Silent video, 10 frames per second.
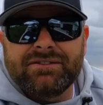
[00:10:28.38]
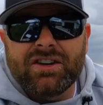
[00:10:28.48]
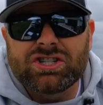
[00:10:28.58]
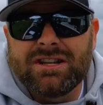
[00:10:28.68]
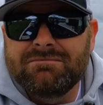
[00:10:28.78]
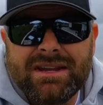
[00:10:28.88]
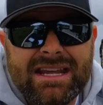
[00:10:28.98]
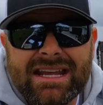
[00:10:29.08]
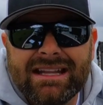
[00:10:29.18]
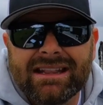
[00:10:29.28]
fish can be
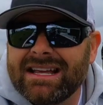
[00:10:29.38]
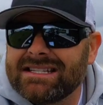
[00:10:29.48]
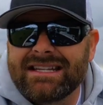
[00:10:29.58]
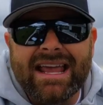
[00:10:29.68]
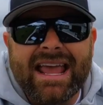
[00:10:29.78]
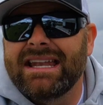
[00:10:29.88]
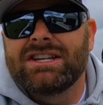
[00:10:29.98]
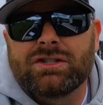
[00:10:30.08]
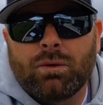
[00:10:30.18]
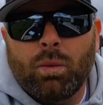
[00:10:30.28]
in less than 8
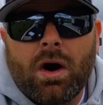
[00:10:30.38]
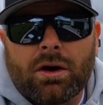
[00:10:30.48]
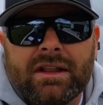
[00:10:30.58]
inches of water.